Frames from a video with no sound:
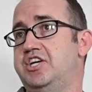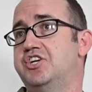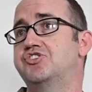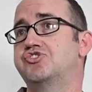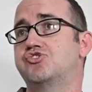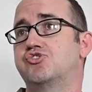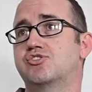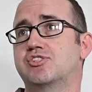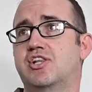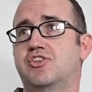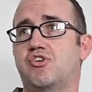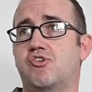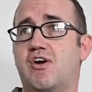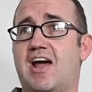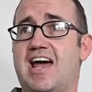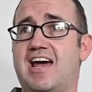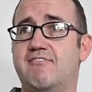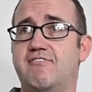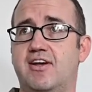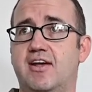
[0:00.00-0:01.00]
issues that they're
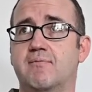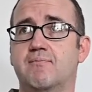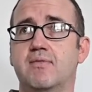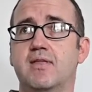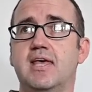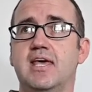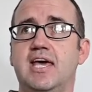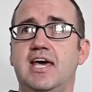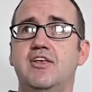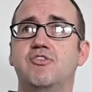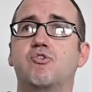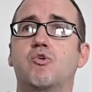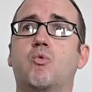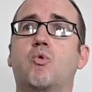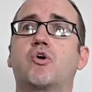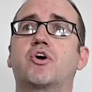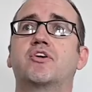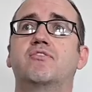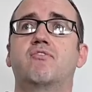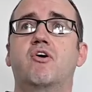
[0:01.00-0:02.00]
having in their
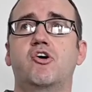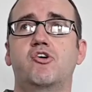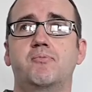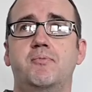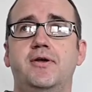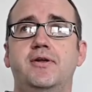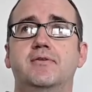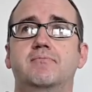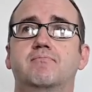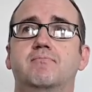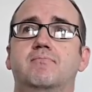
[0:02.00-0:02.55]
work environment.